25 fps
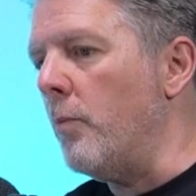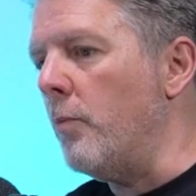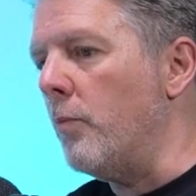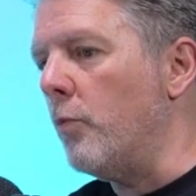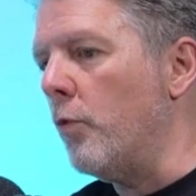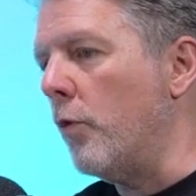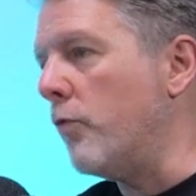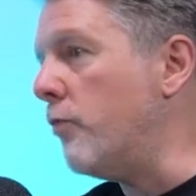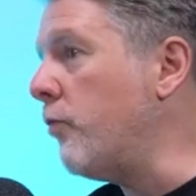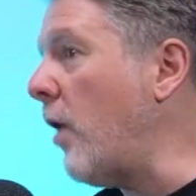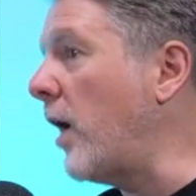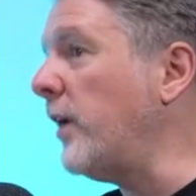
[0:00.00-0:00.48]

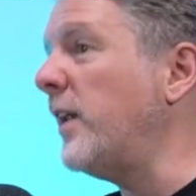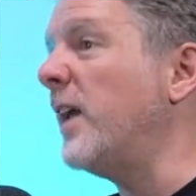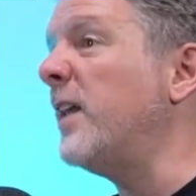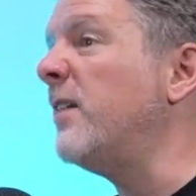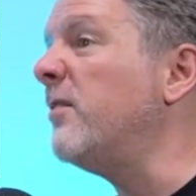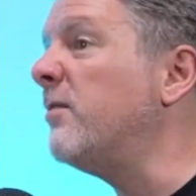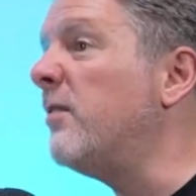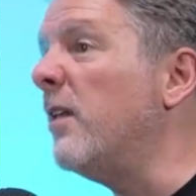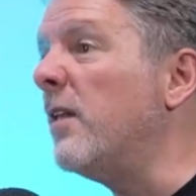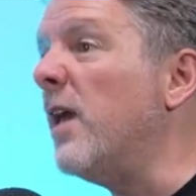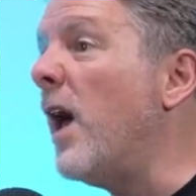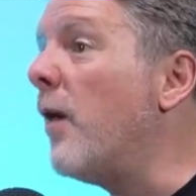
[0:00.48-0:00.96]
were running
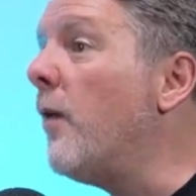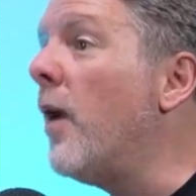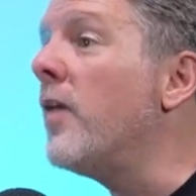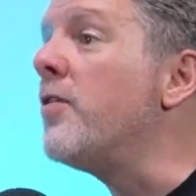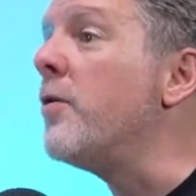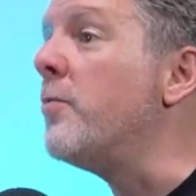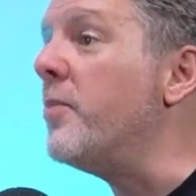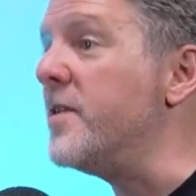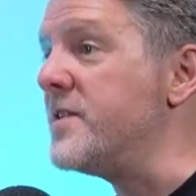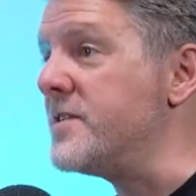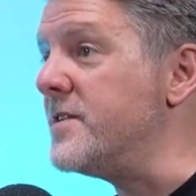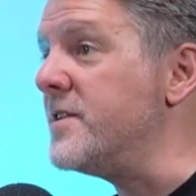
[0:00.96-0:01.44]
their
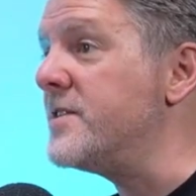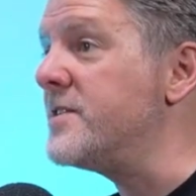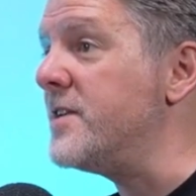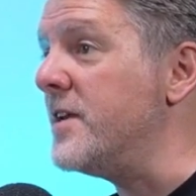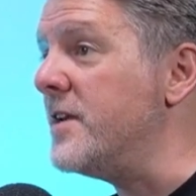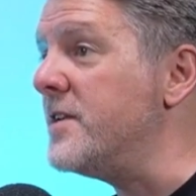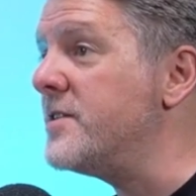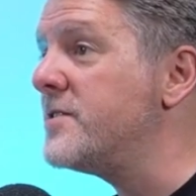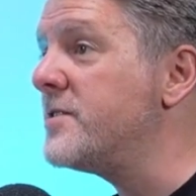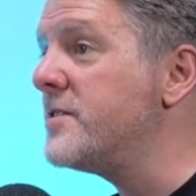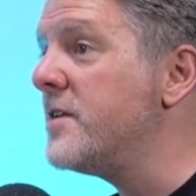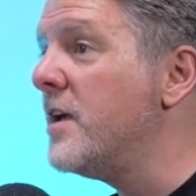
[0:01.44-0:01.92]
other
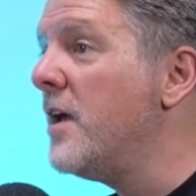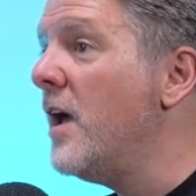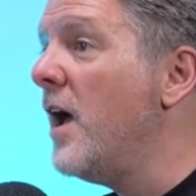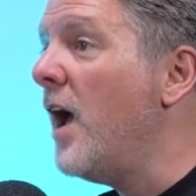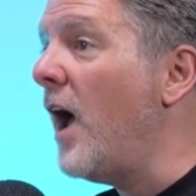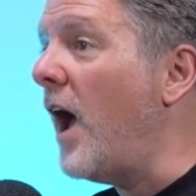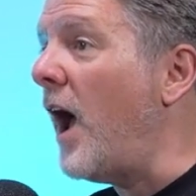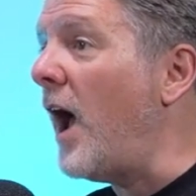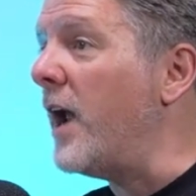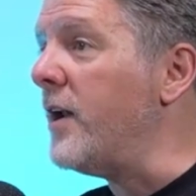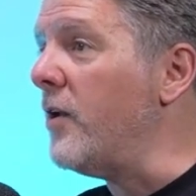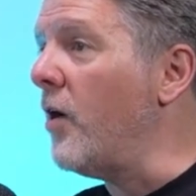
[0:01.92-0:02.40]
businesses,
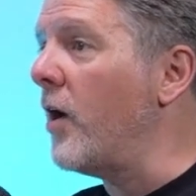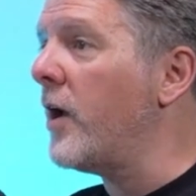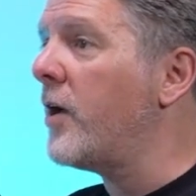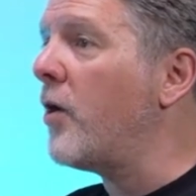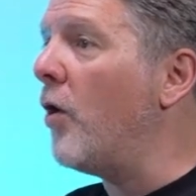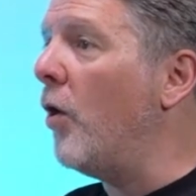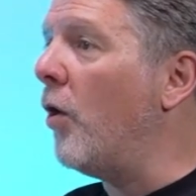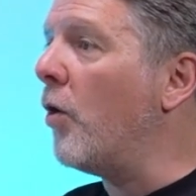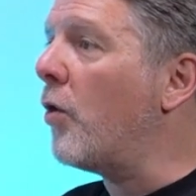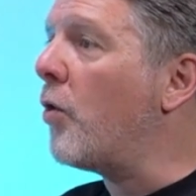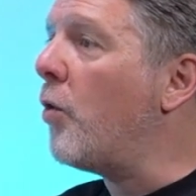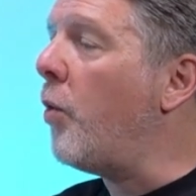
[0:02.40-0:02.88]
and I
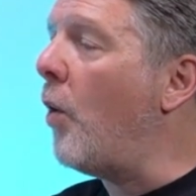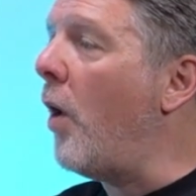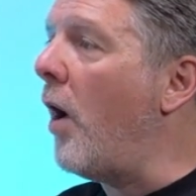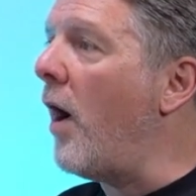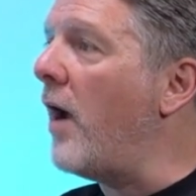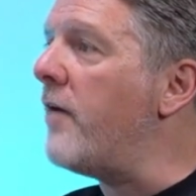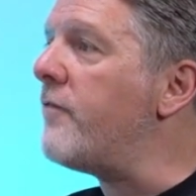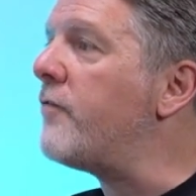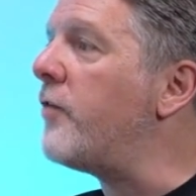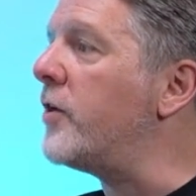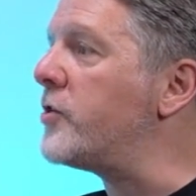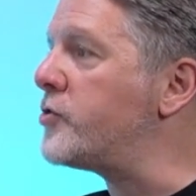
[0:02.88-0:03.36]
got
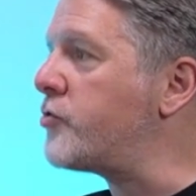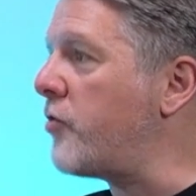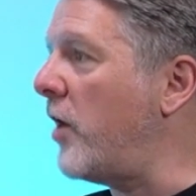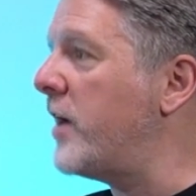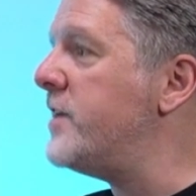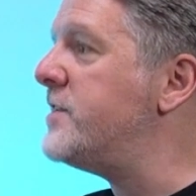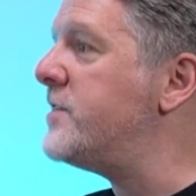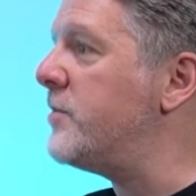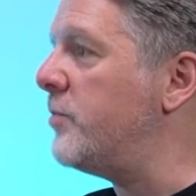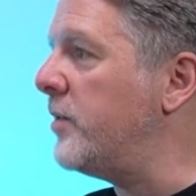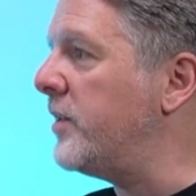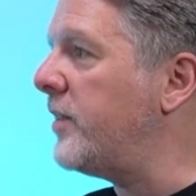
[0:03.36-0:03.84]
quite
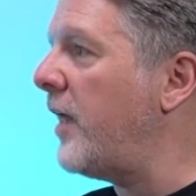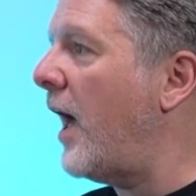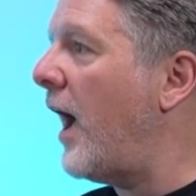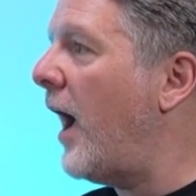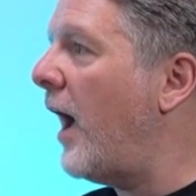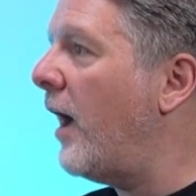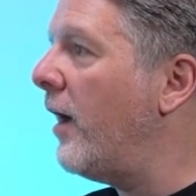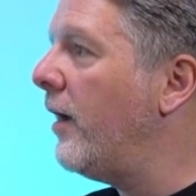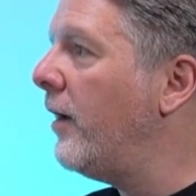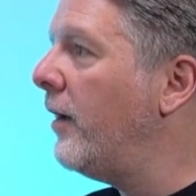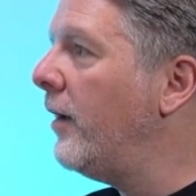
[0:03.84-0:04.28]
frustrated with that